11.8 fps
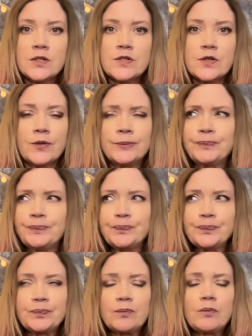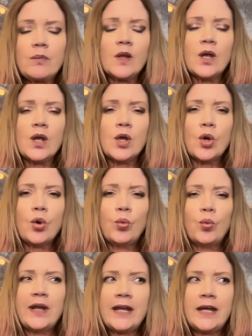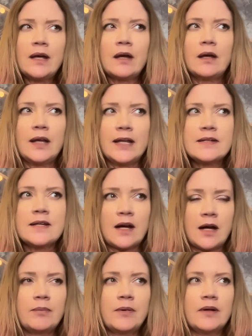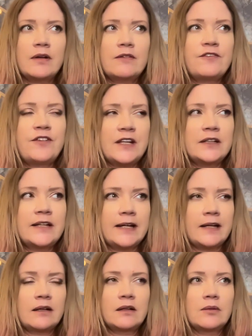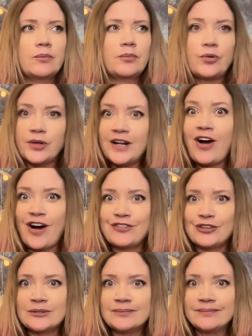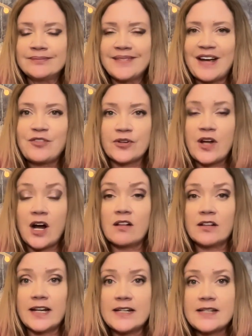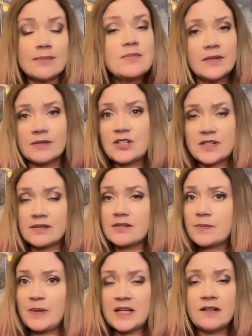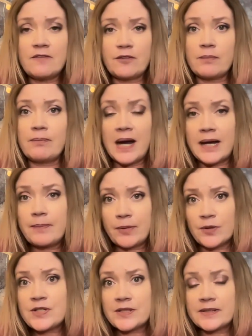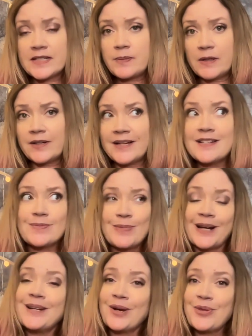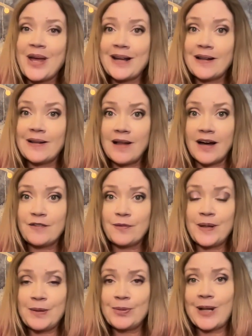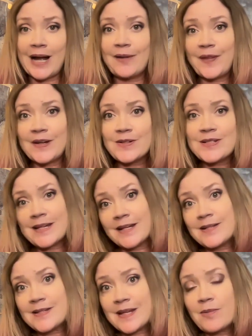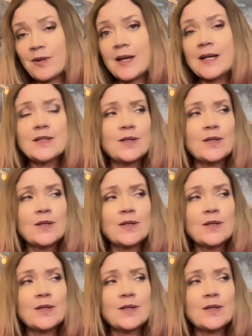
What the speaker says: So we end up feeling pretty awful after the holidays. I'm just speaking from my personal experience, but I know that a lot of people out there say the same thing.